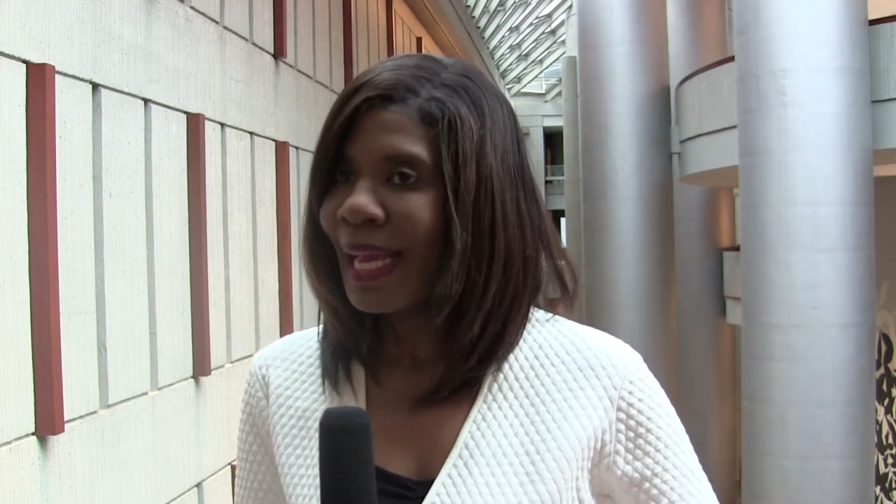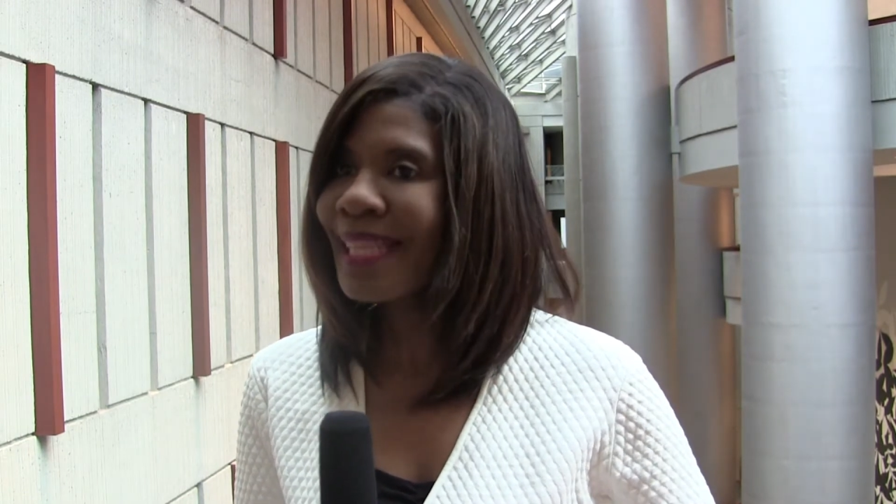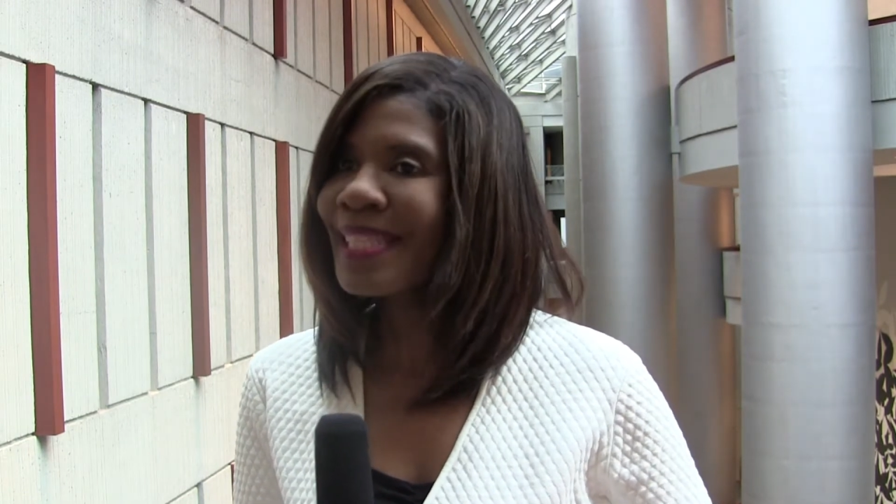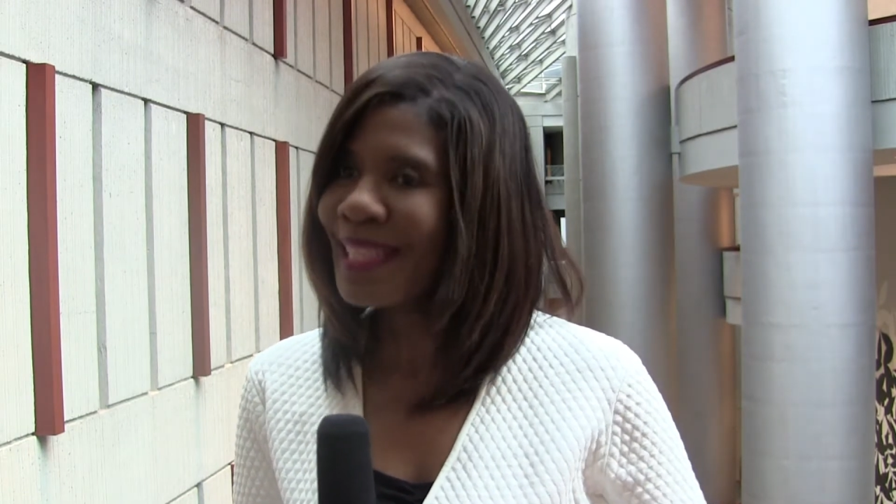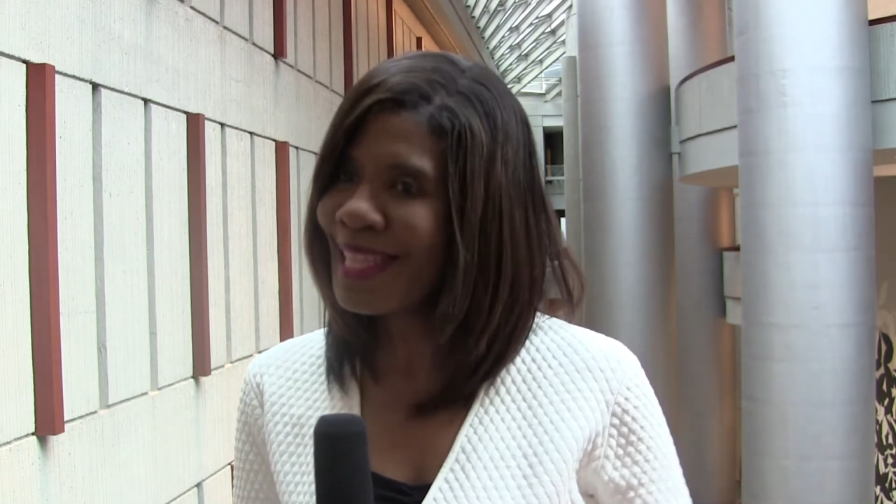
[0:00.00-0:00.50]

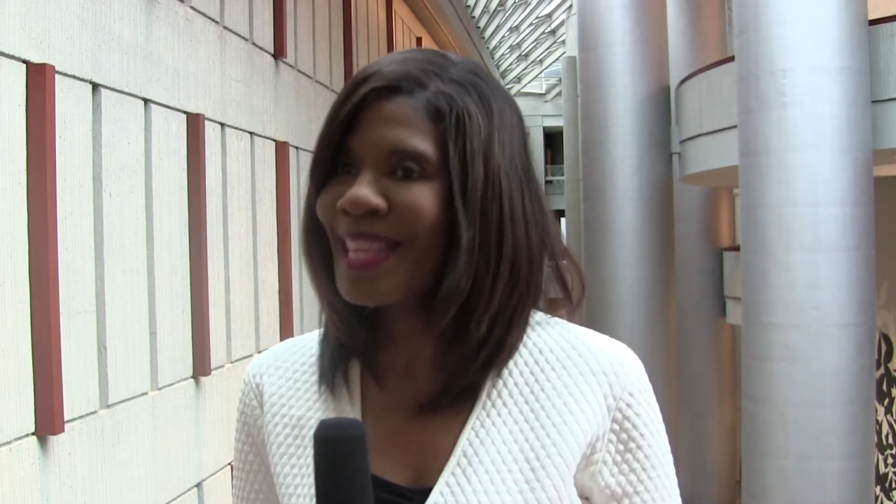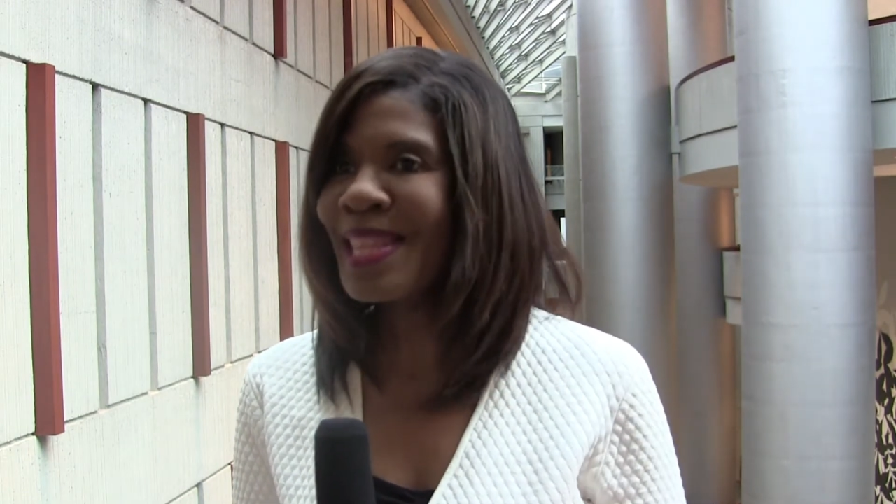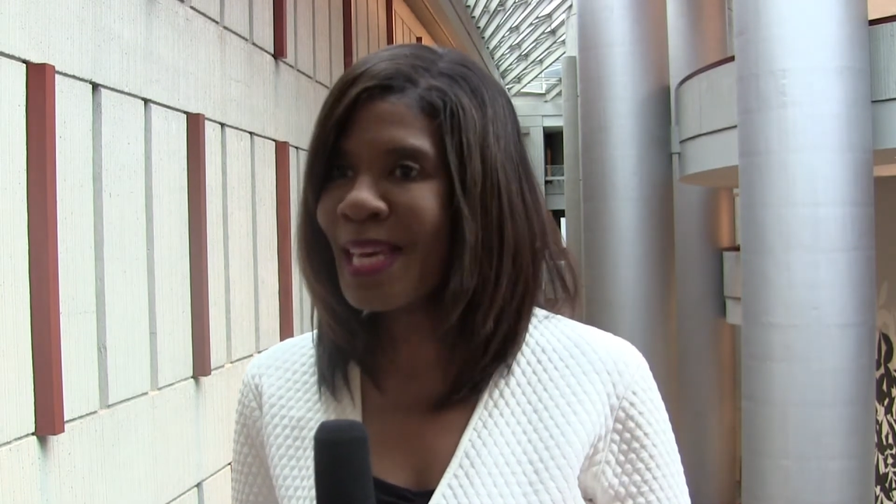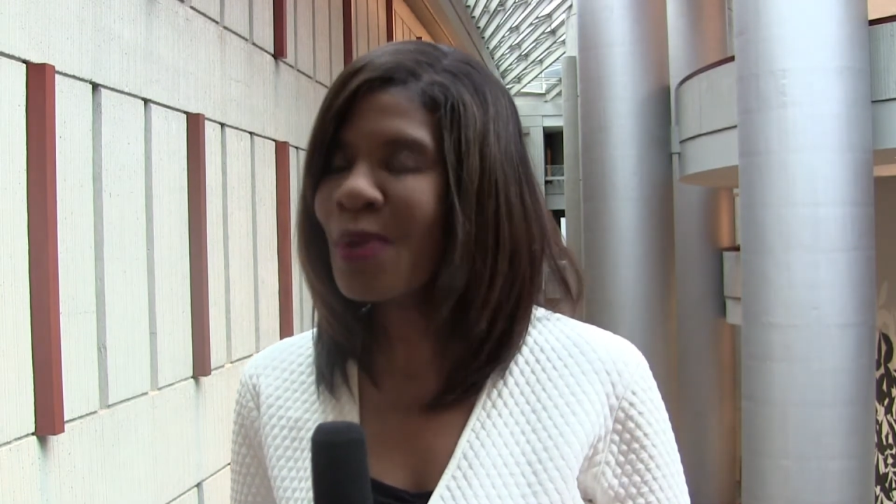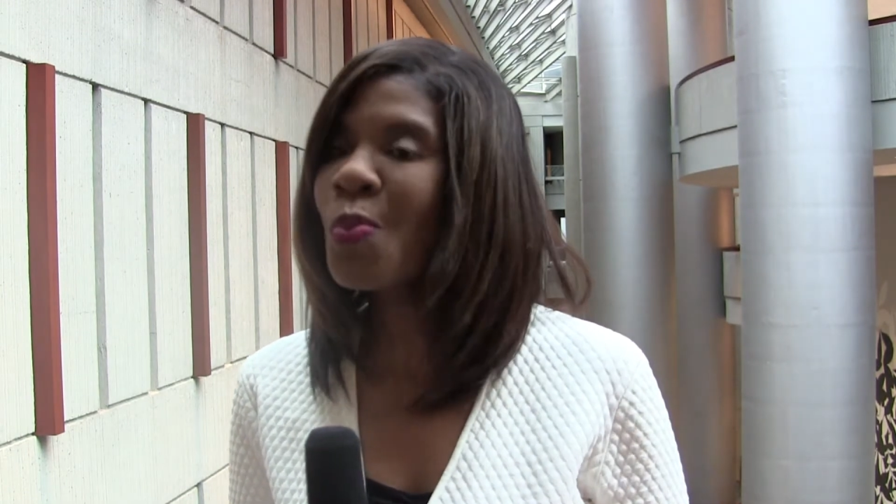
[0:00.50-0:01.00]
it's the
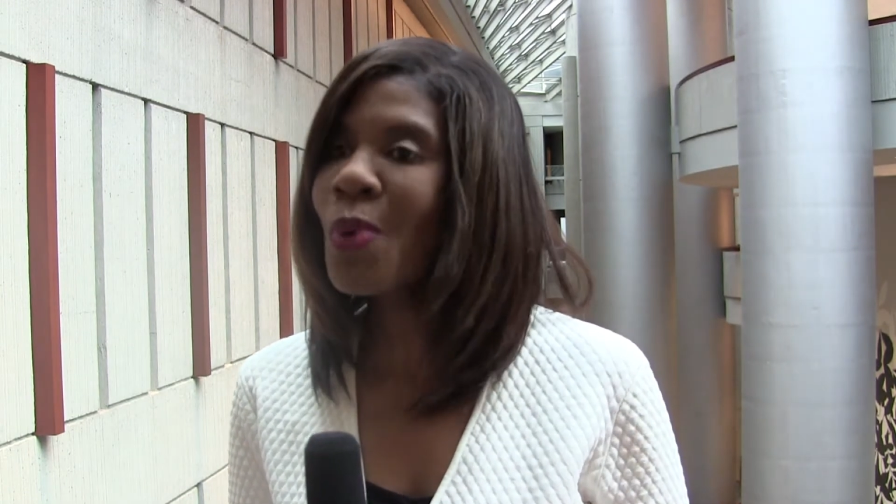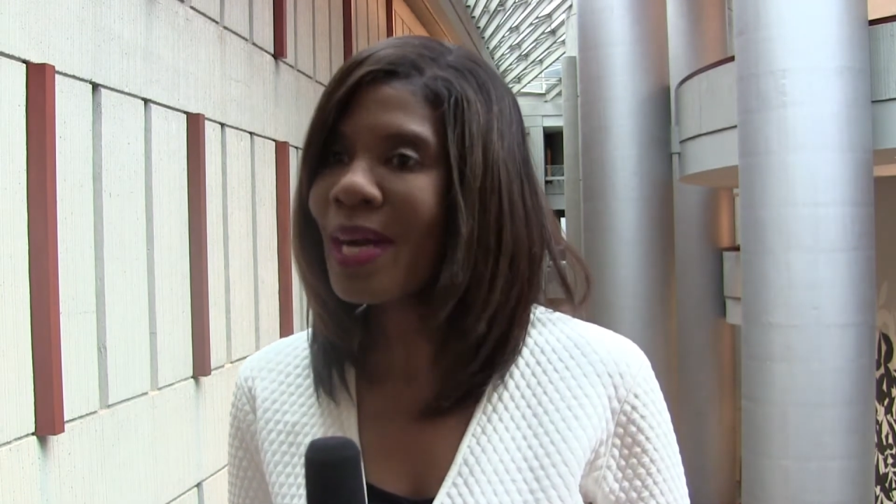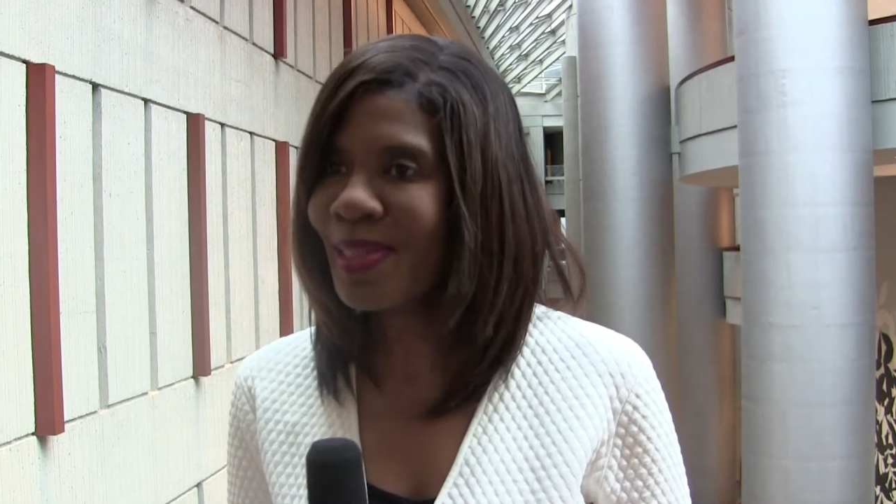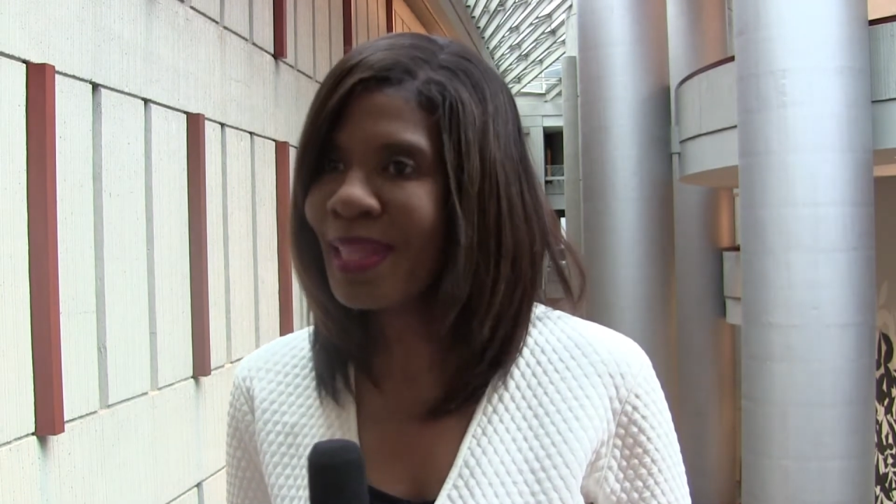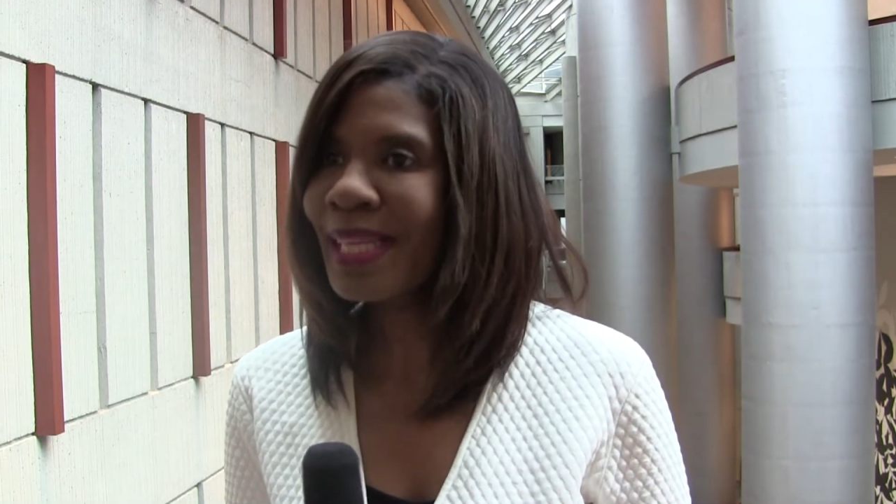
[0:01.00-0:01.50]
then what